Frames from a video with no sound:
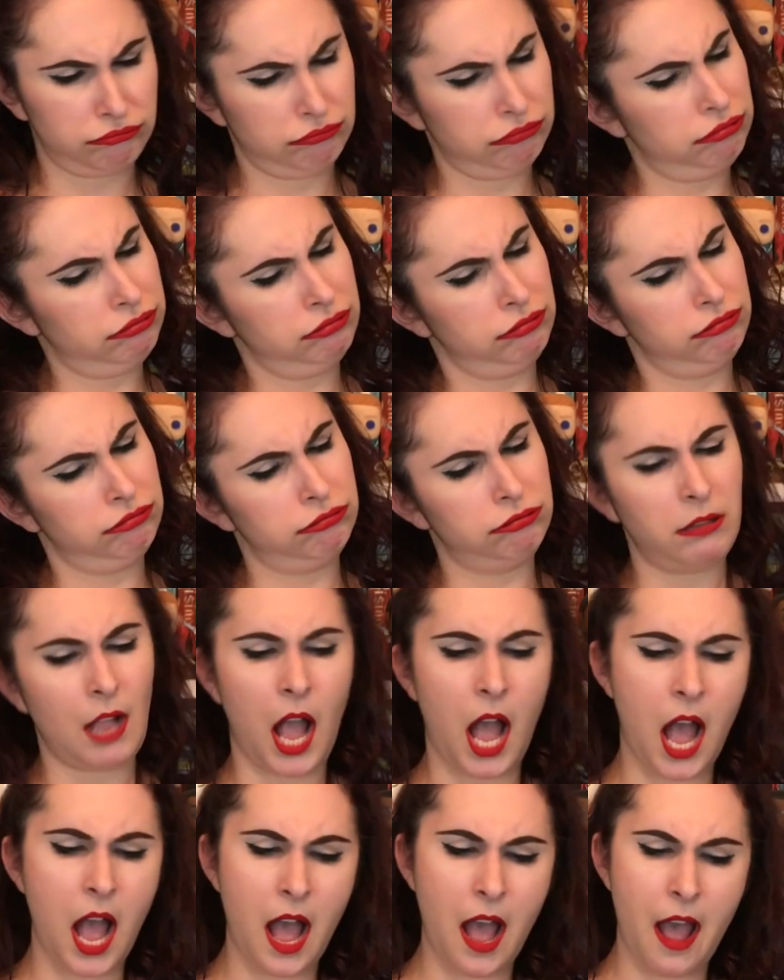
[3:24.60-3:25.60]
Uh,
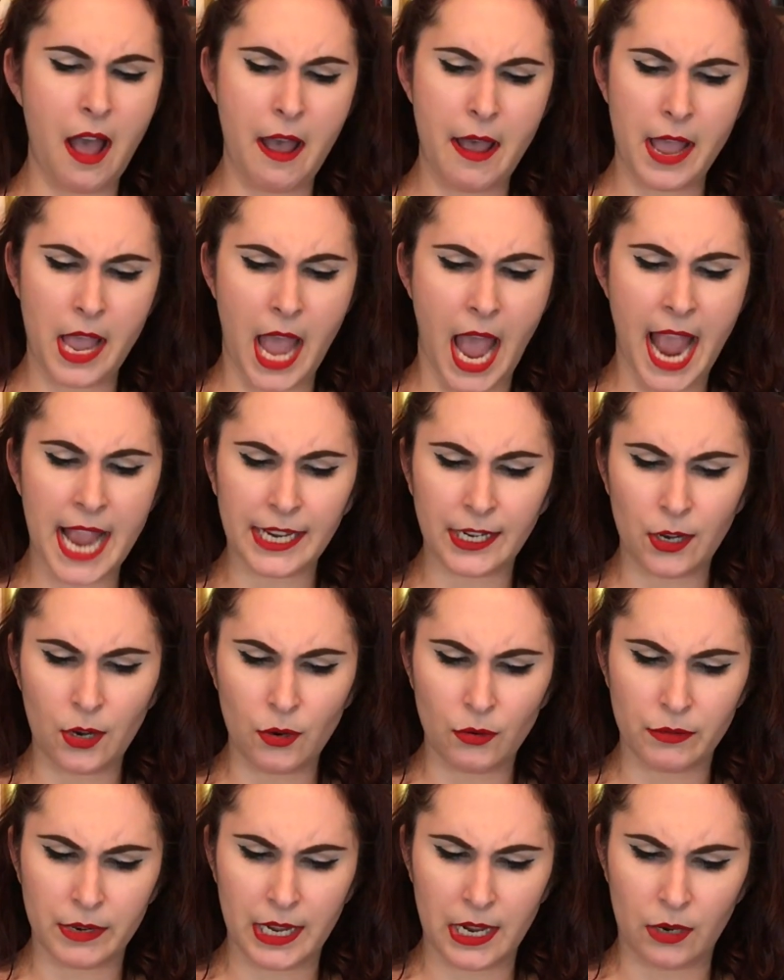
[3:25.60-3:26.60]
I
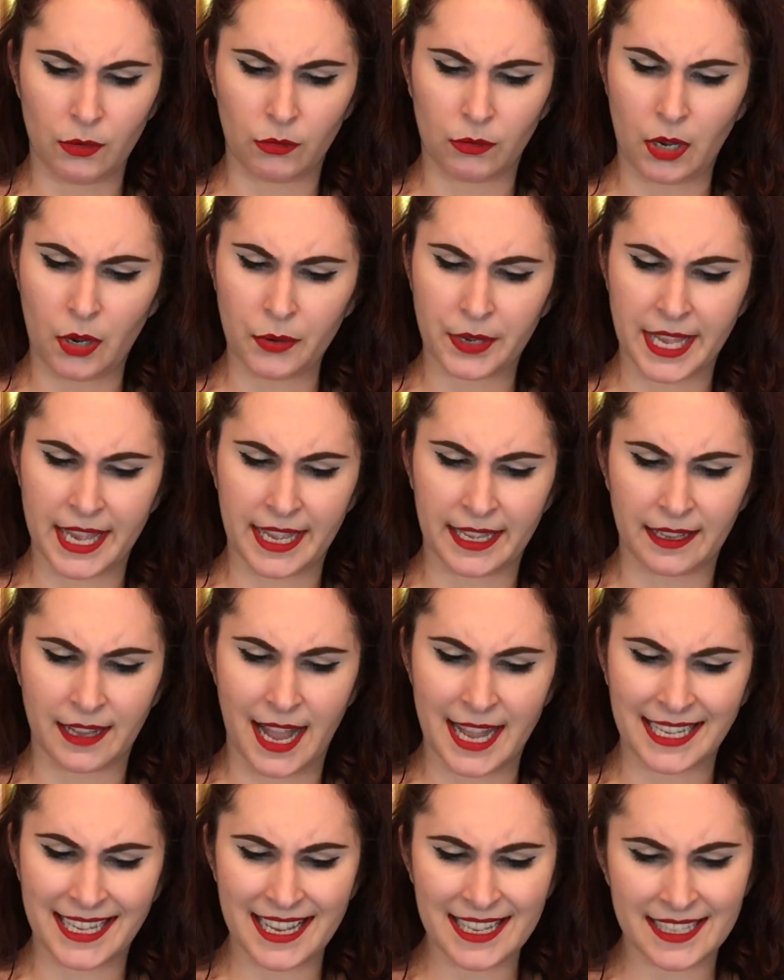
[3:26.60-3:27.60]
don't know. Okay,
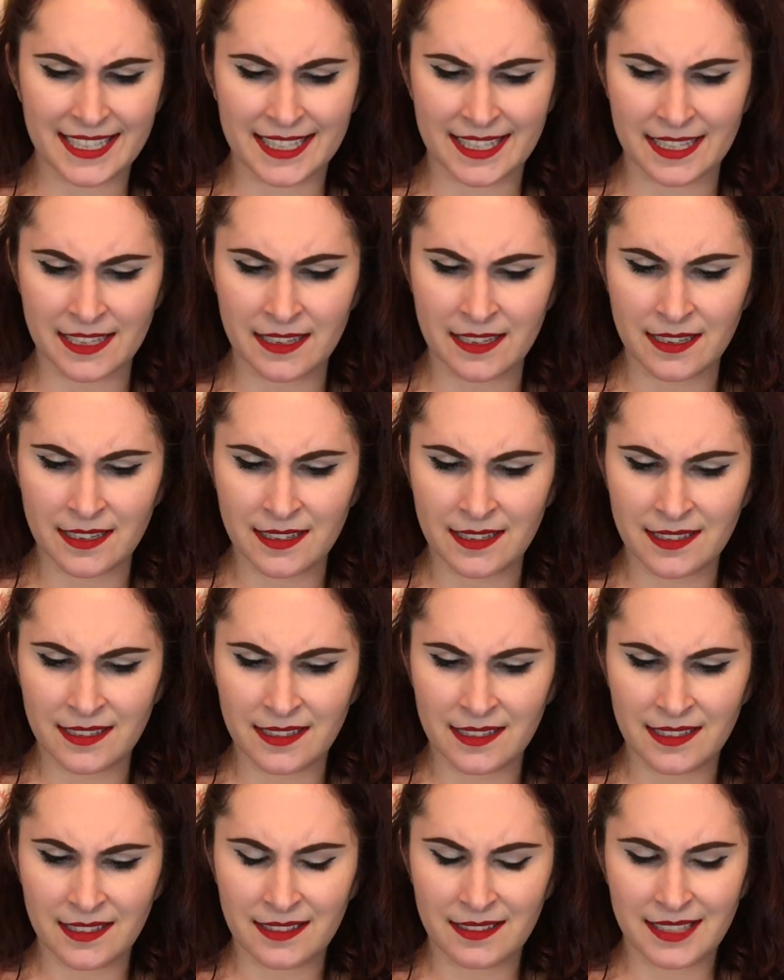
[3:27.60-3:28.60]
I guess
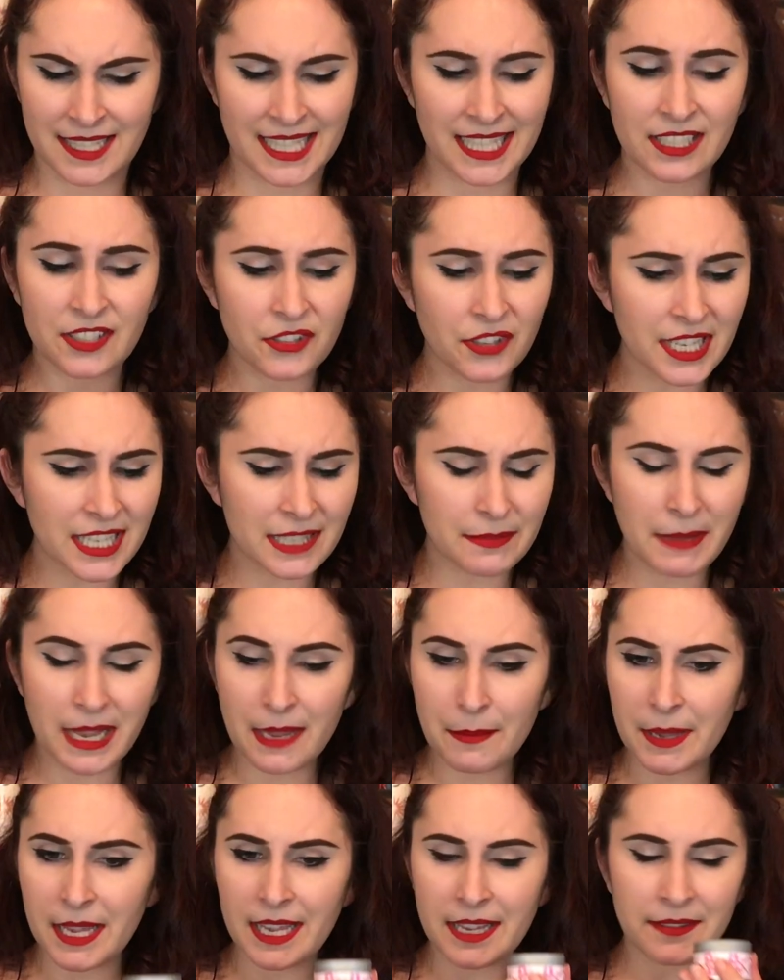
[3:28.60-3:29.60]
citrus
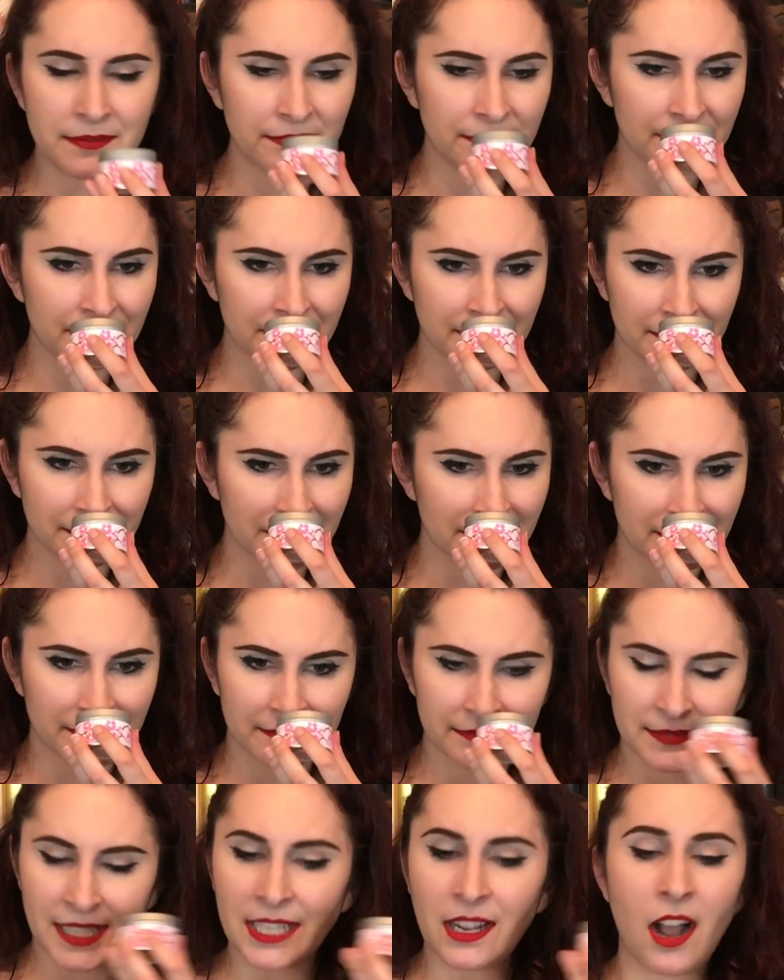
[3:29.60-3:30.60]
maybe?
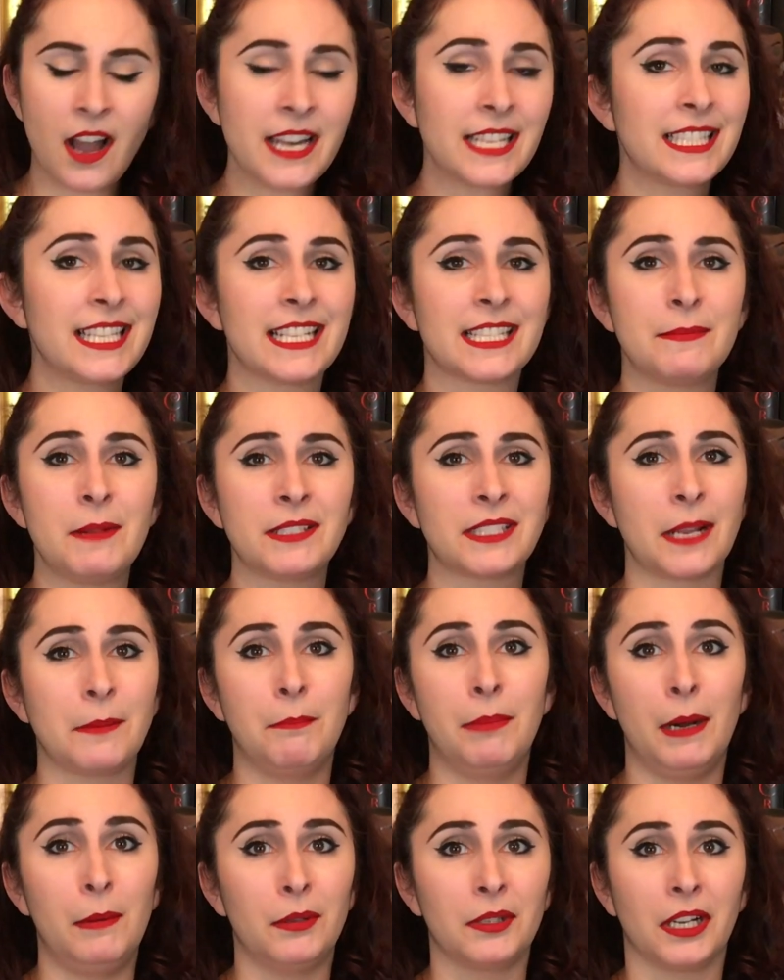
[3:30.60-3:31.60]
Like honestly, it smells like
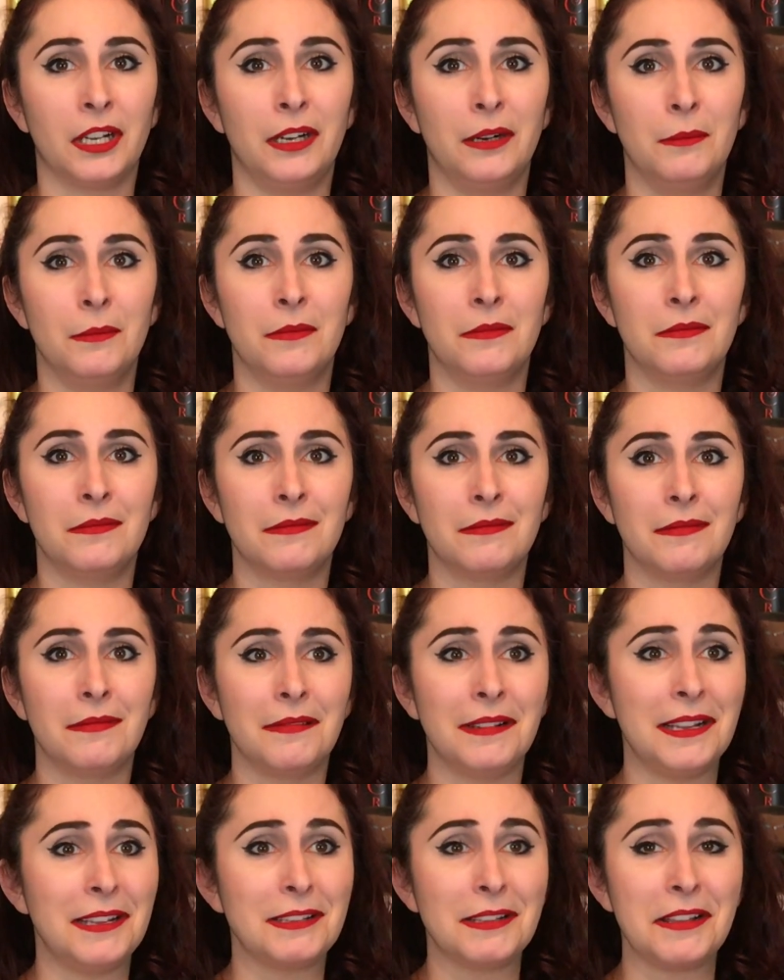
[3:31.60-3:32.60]
bubblegum.
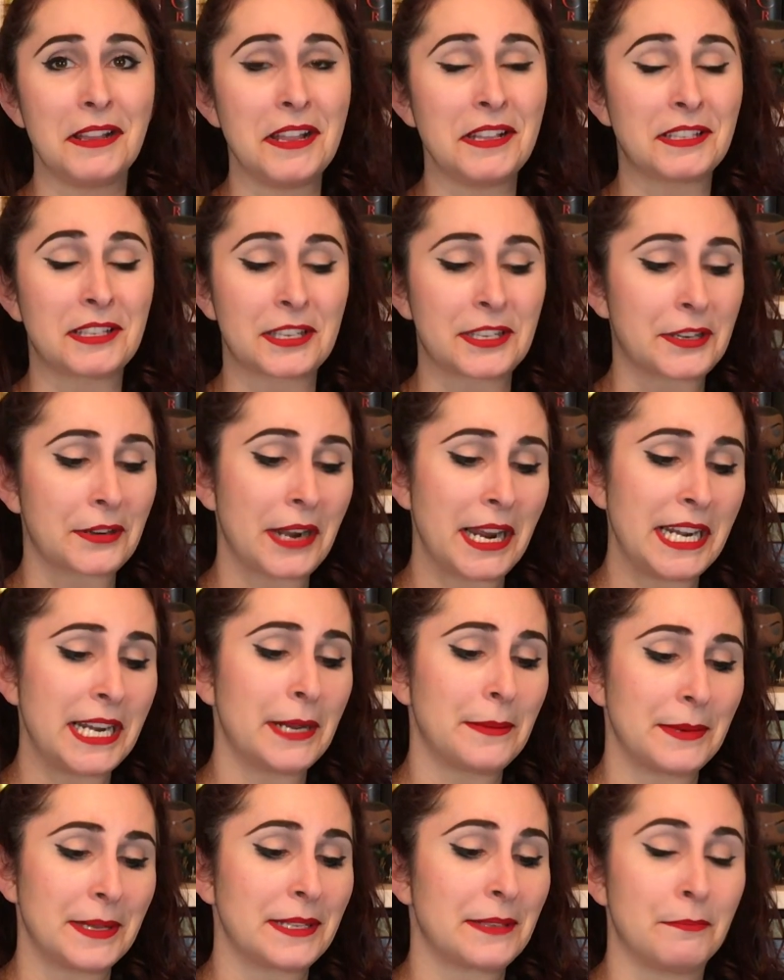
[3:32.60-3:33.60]
It, it straight
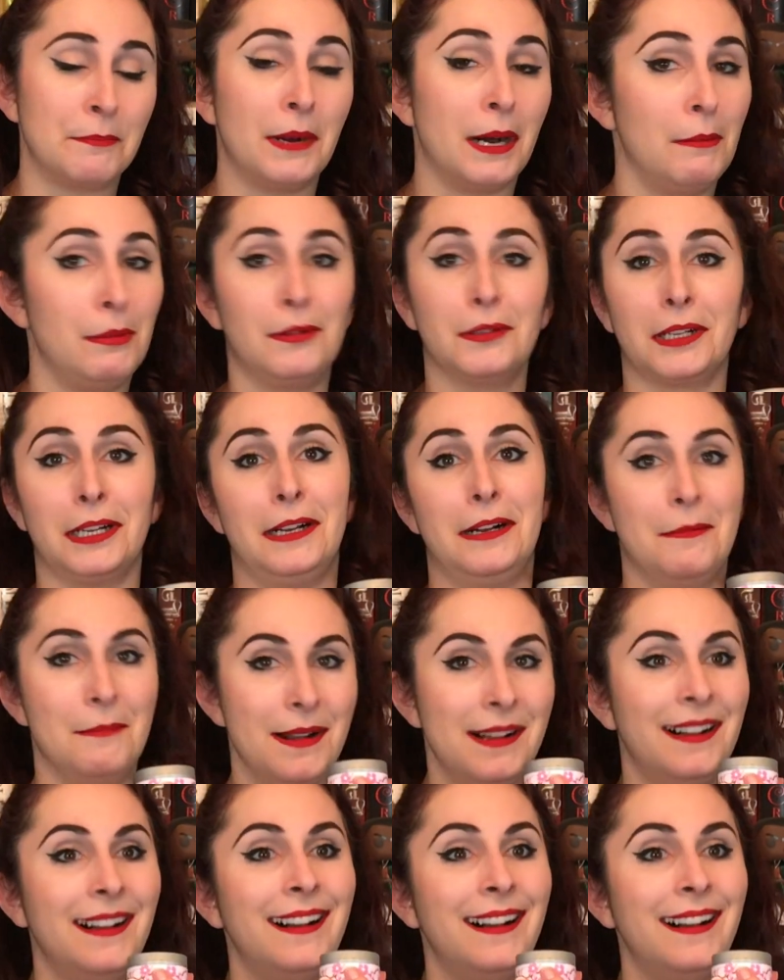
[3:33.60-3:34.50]
up is bubble gum.